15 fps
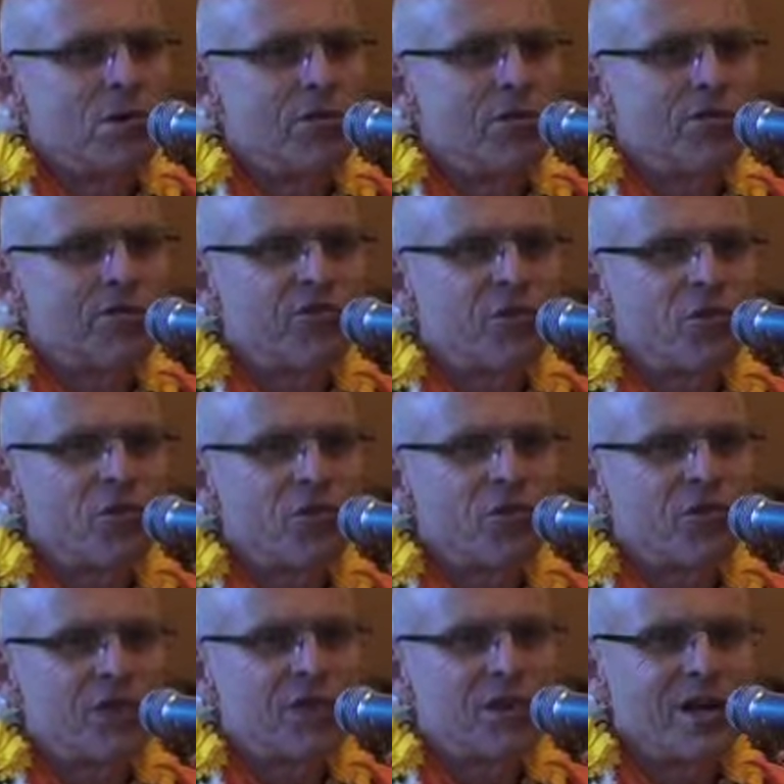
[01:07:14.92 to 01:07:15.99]
of a
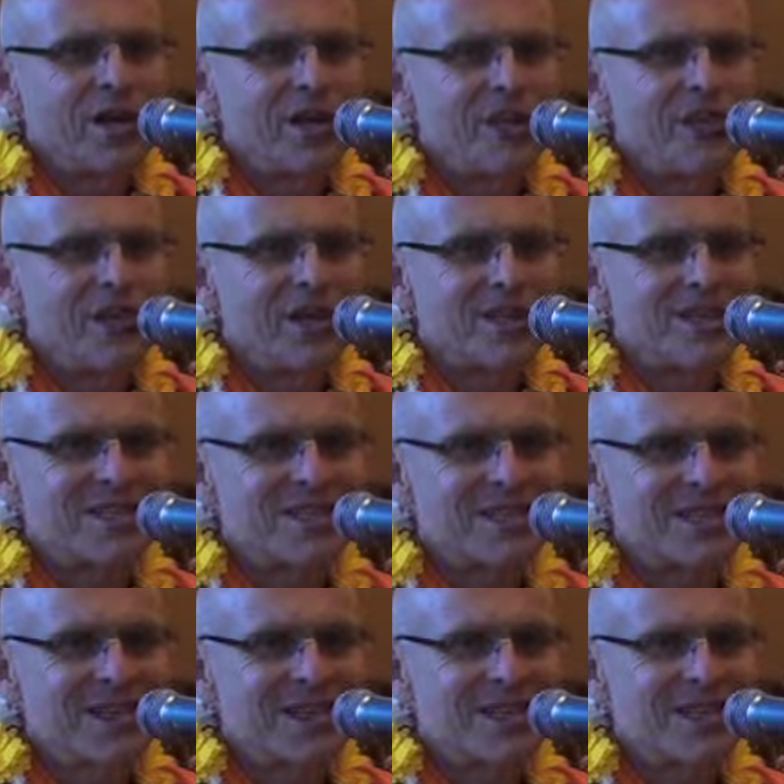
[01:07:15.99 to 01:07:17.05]
soldier, and it says
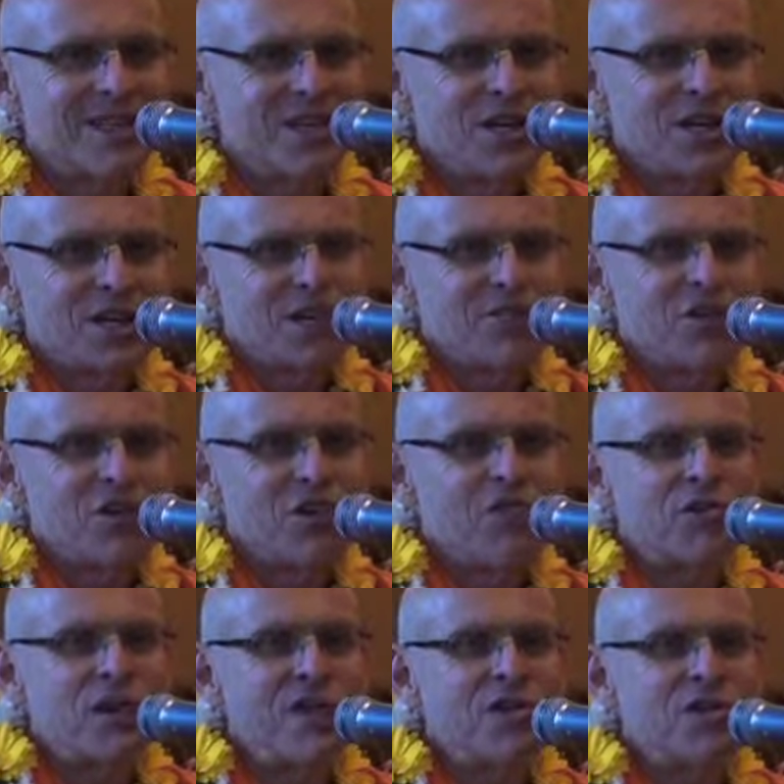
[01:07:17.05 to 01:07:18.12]
that the
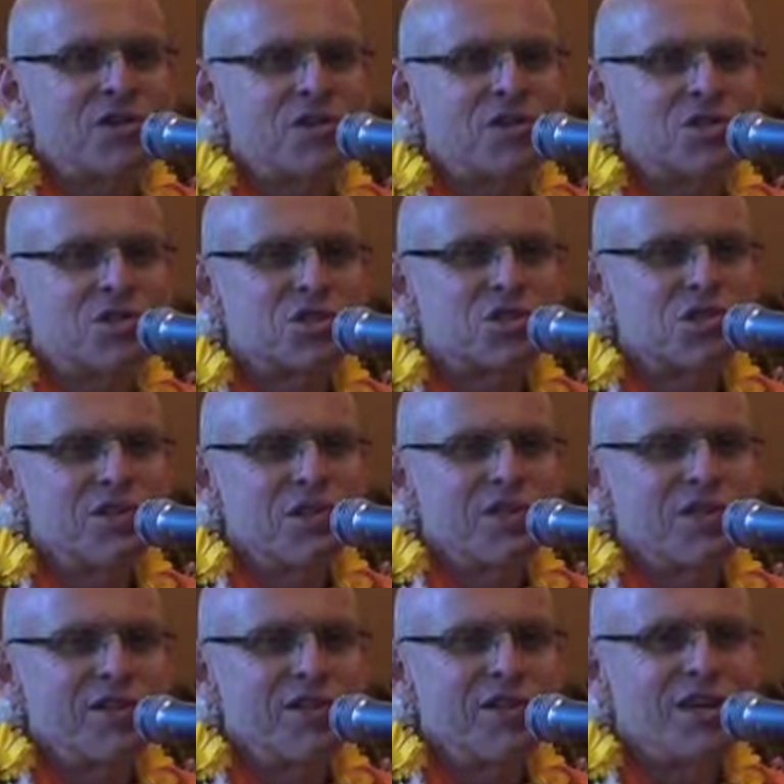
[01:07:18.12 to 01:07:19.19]
greatest
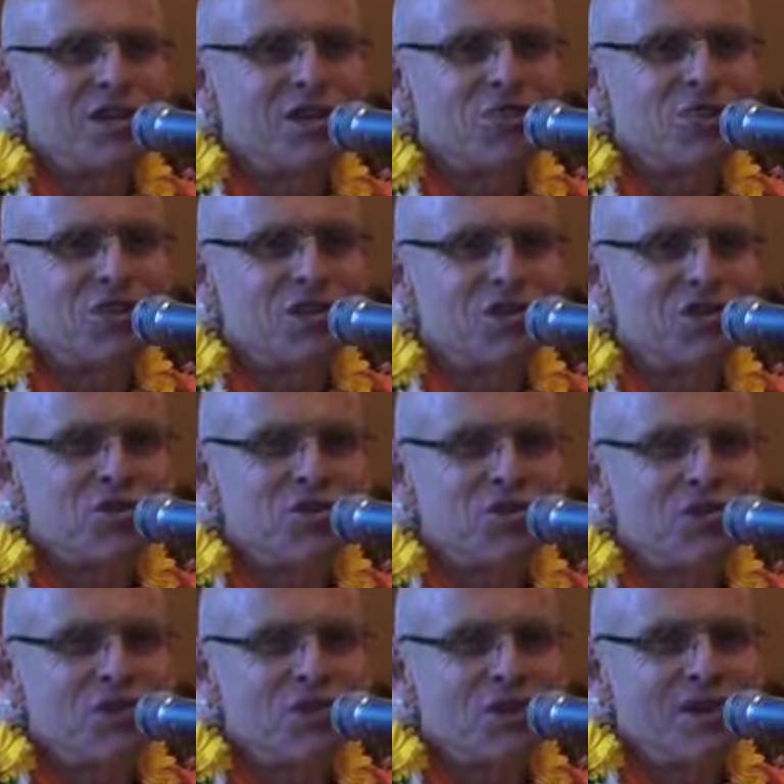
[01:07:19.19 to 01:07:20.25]
thing you can
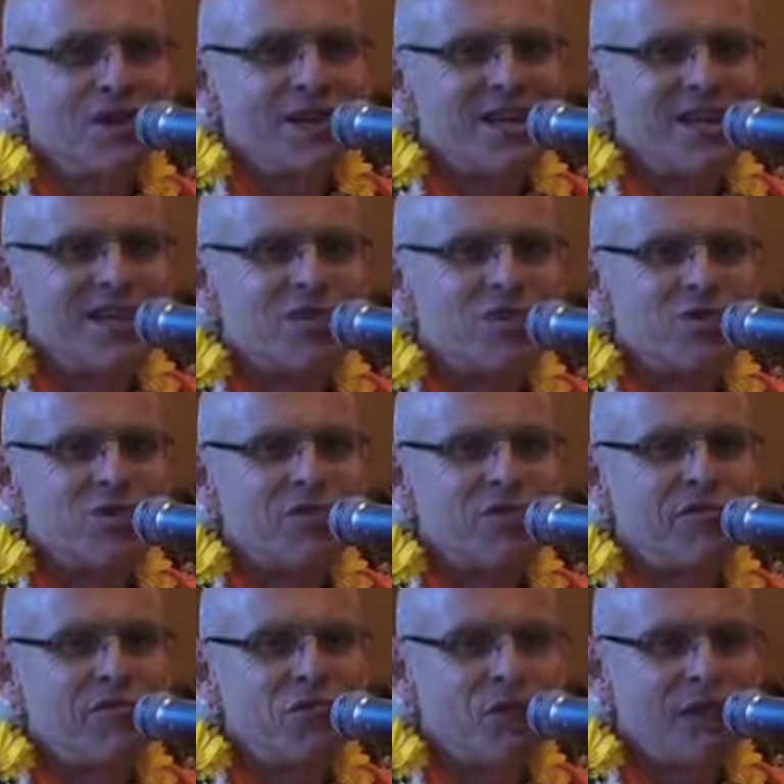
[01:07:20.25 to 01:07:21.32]
do is to
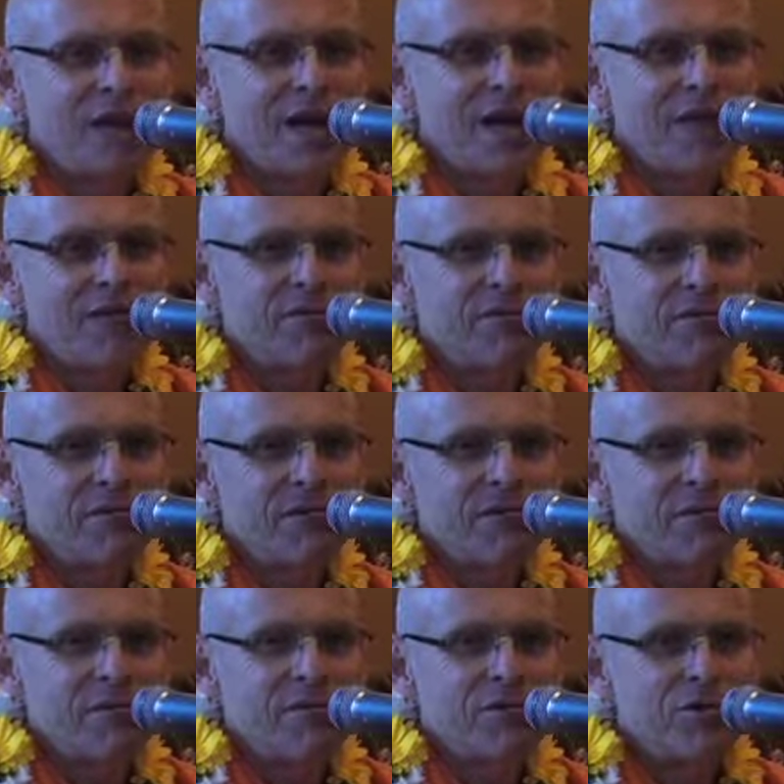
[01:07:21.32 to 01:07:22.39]
give your life
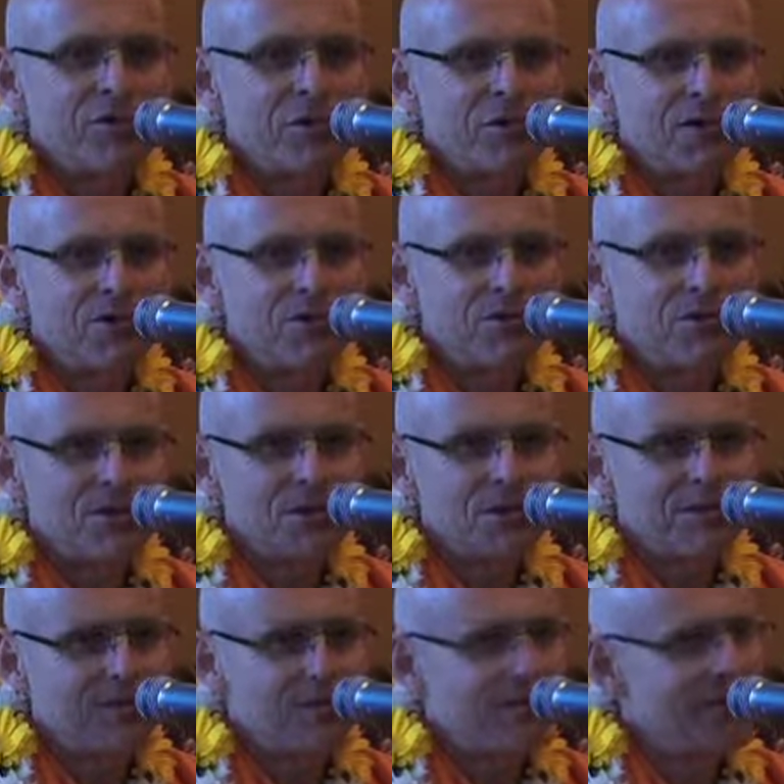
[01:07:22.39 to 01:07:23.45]
for your country.
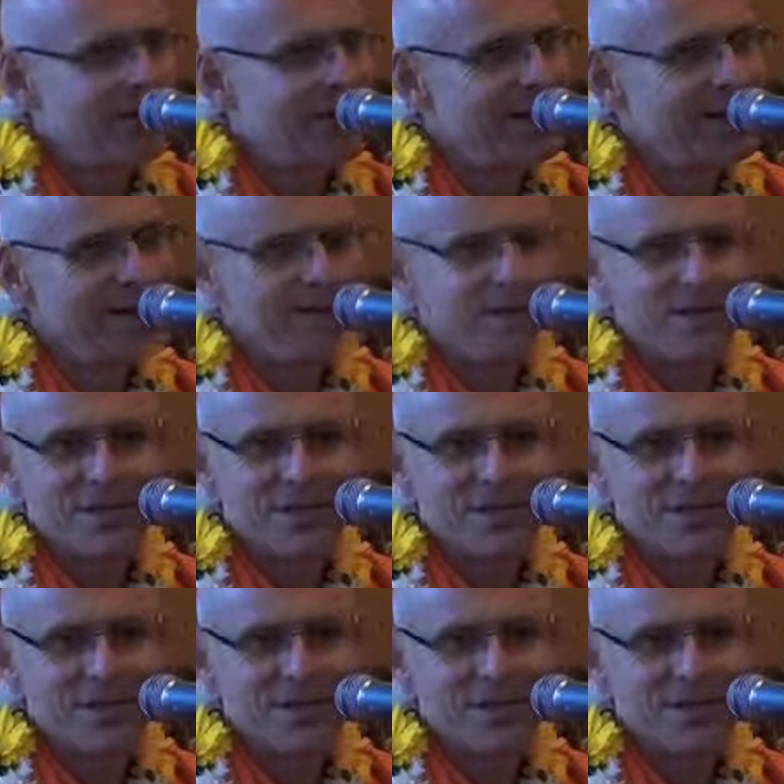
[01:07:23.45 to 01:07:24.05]
And I'm